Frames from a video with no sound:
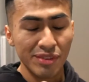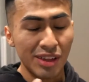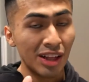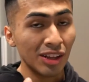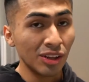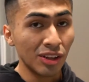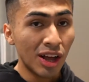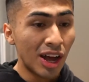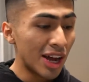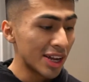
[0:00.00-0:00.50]
a
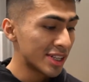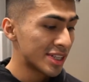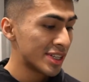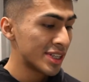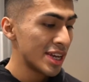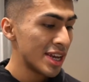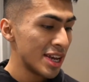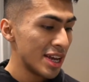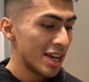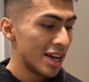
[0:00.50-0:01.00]

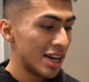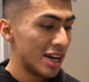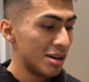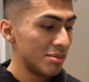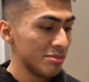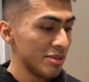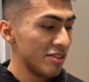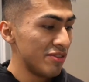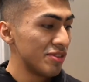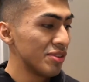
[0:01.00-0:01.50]
lot.
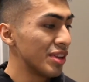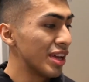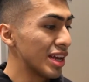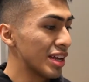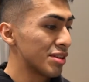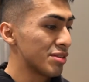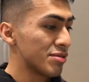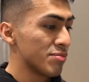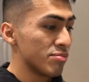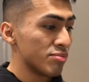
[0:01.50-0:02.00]
If you
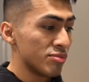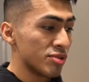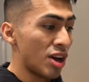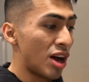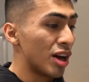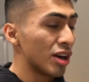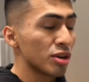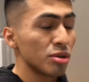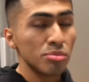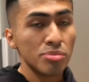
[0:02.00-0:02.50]
like
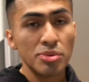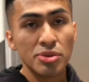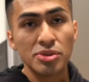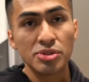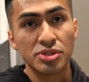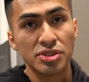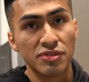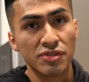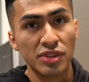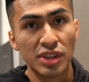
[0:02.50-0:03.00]
taco
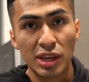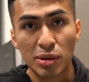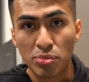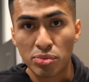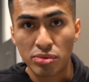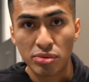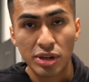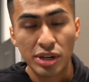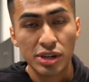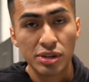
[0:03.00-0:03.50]
bowls, if you like
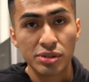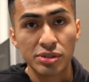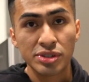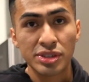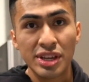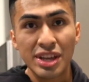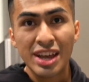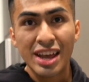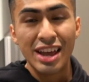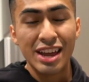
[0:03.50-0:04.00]
burritos,
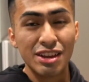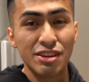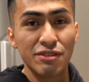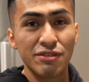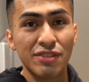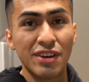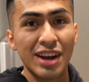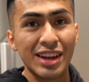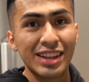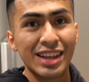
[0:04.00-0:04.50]
and you
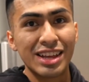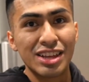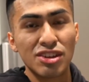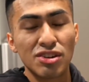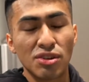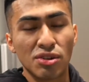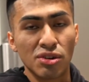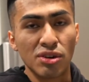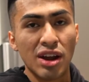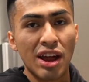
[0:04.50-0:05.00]
find that
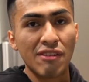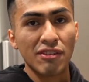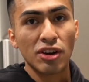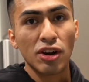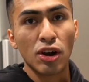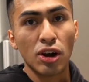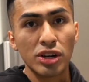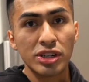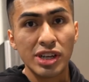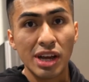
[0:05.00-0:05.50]
you're having a
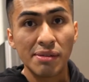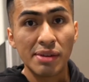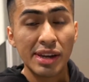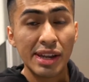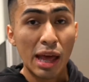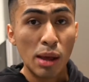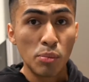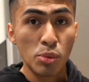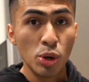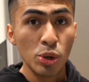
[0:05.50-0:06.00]
hard time getting
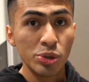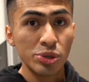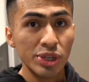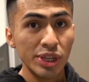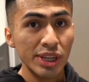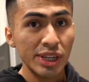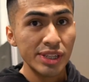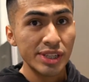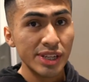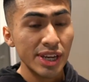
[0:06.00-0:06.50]
that
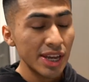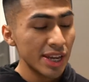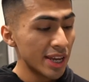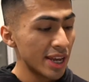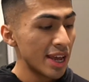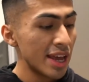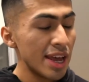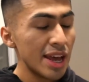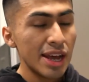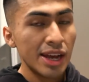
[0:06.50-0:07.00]
protein
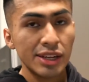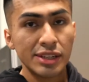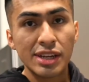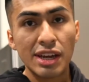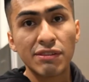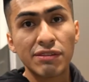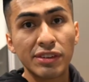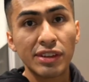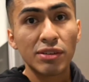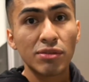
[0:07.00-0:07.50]
intake,
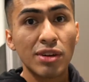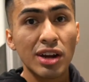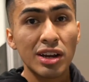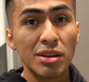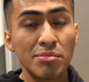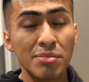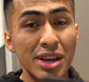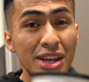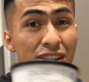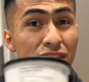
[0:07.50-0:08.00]
definitely
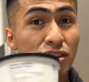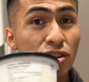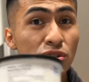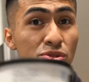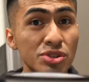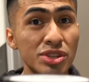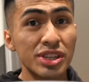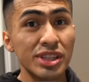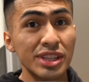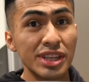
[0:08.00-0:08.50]
recommend
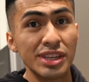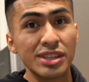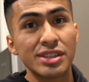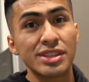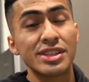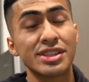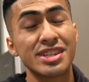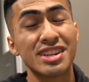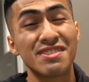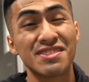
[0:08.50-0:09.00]
using
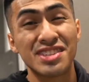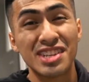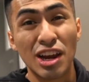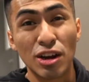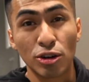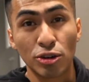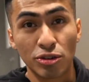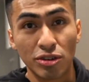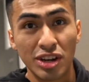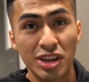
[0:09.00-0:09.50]
this instead of
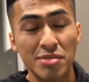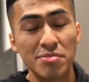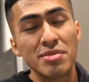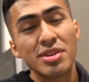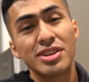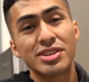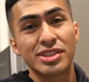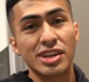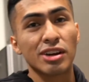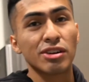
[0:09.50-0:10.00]
sour cream.
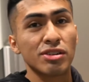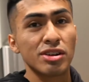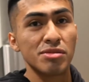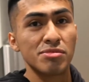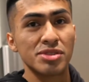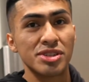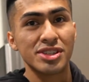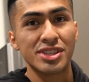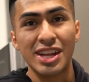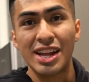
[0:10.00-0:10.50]
Sour cream
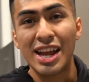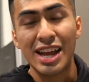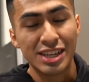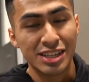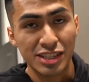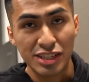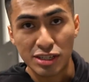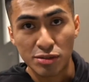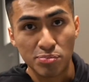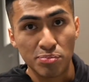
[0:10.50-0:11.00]
is just that
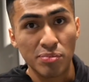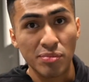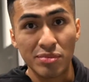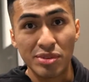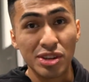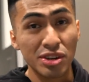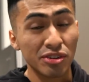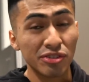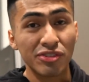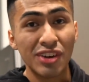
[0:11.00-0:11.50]
excess,
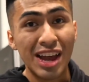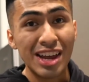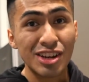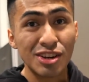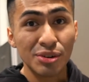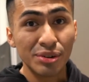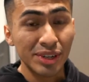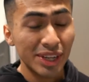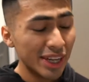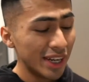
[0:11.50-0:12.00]
you know, fat you
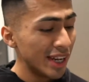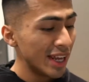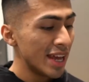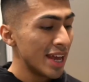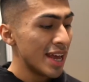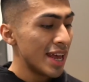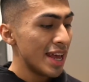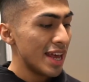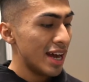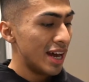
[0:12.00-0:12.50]
don't need.
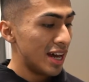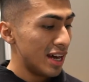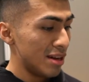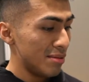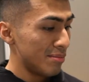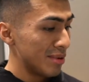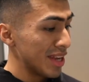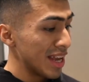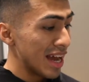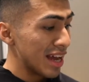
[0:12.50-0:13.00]

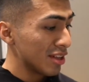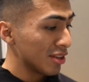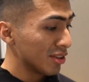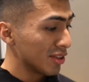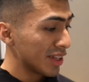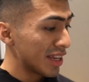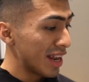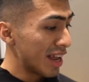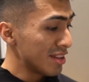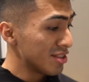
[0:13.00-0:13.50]
But yeah, you're
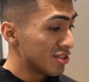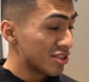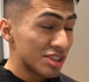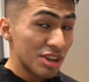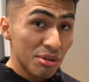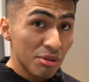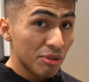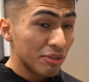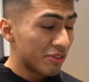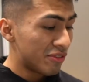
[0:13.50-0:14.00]
looking at
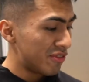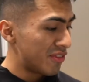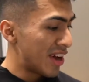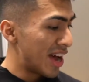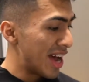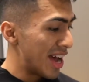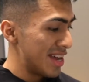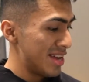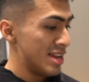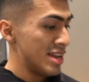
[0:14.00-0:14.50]
0
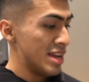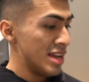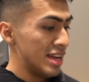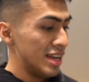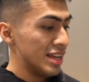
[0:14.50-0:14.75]
fat,